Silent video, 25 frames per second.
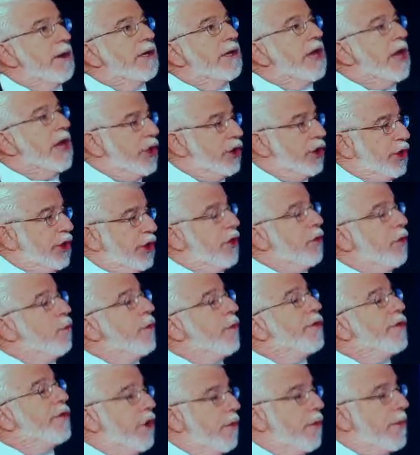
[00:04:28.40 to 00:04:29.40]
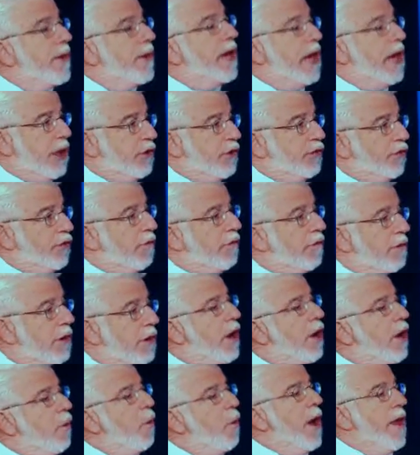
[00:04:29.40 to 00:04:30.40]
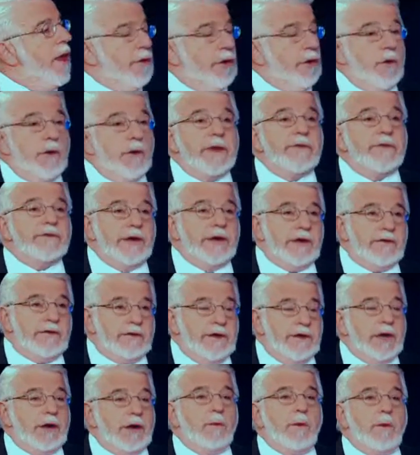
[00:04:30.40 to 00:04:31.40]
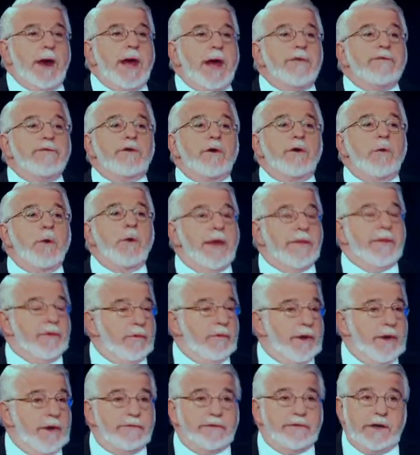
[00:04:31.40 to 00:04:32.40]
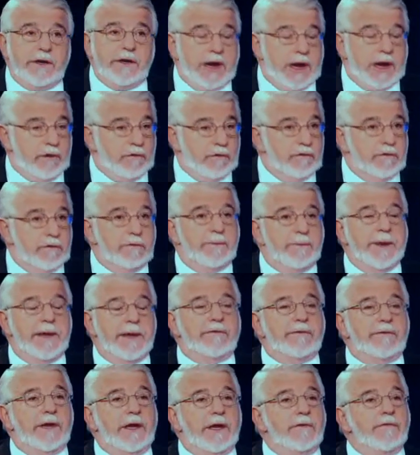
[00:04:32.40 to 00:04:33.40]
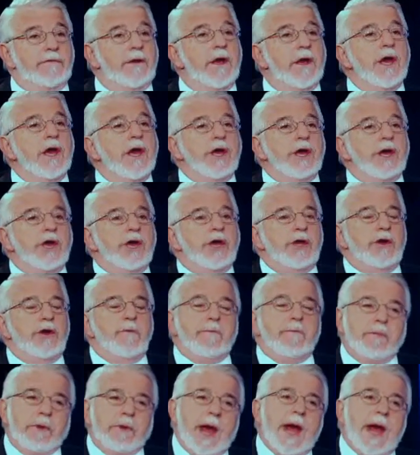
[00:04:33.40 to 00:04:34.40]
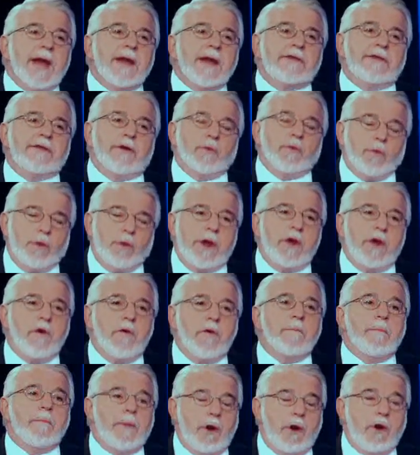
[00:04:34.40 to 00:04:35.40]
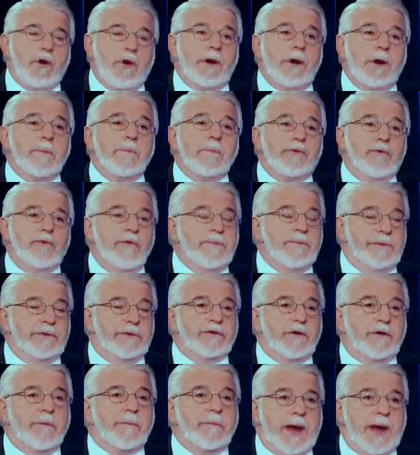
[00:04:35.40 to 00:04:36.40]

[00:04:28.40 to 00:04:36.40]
tension with human nature, whether it's e-cigarettes or whether it's endangered species, you block the real moral improvements that are